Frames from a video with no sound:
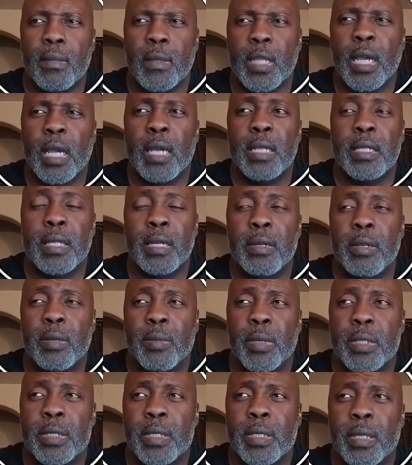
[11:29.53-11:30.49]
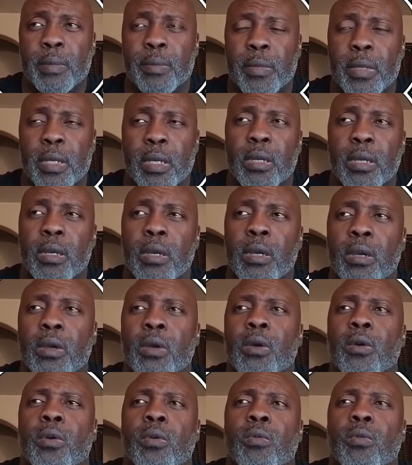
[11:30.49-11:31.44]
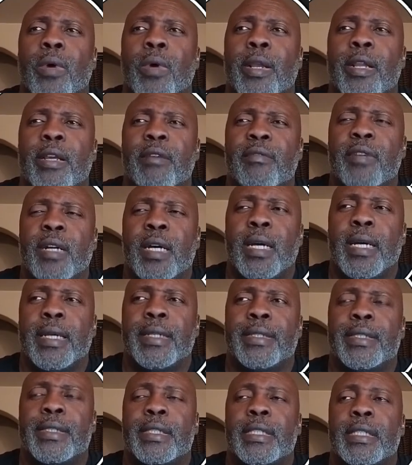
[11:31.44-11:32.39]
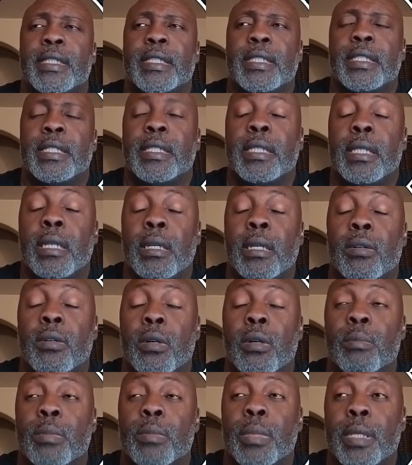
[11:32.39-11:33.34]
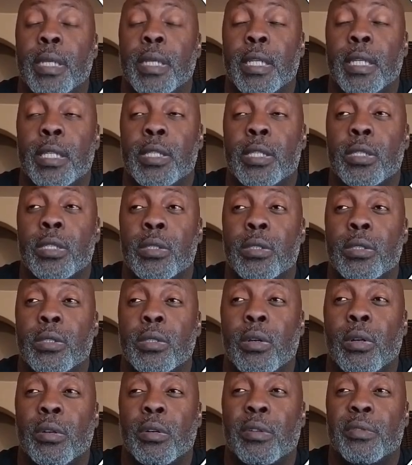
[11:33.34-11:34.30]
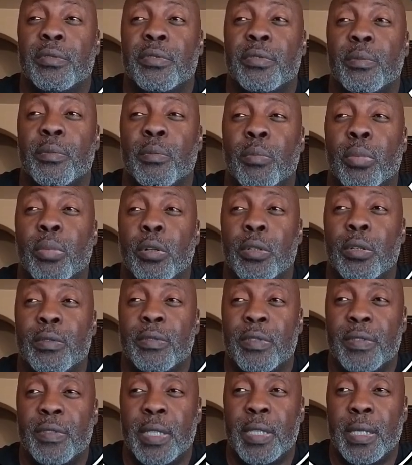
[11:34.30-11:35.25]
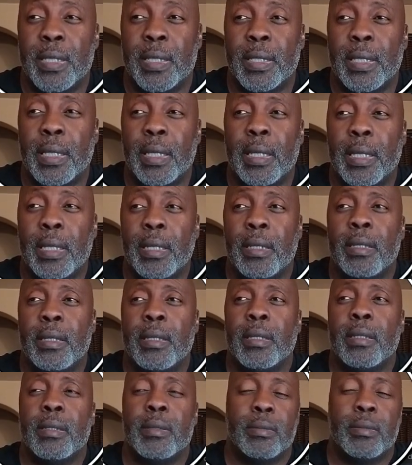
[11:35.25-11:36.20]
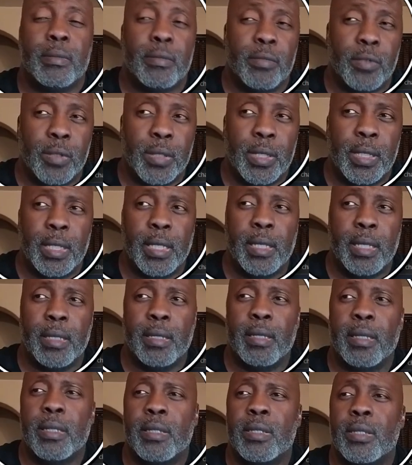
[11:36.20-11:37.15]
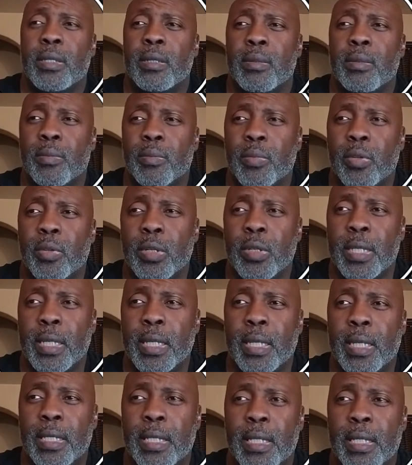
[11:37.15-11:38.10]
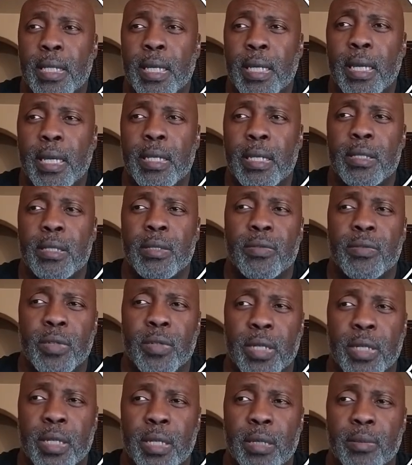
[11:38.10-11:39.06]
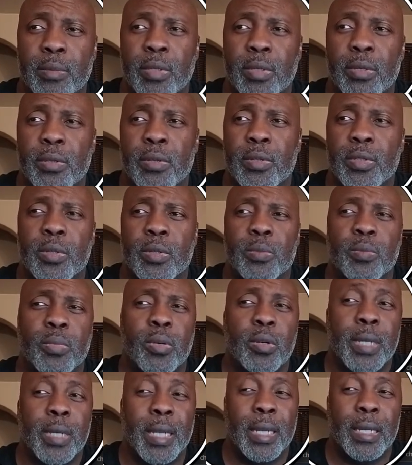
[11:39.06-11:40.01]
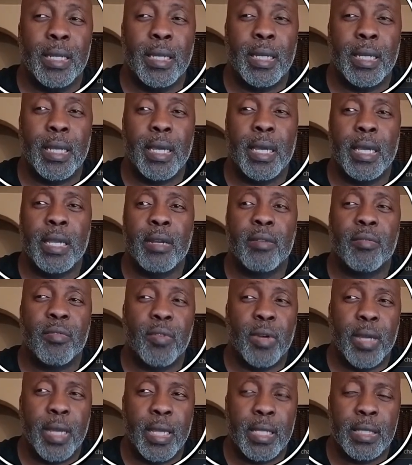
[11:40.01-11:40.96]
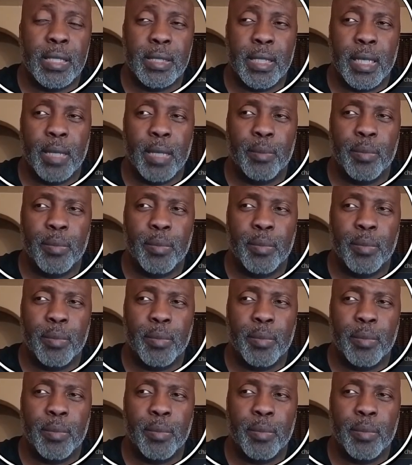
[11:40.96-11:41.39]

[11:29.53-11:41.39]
tell you about something. Whenever I see a combination of port 53 for DNS, port 88 for Kerberos, port 89 for LDAP,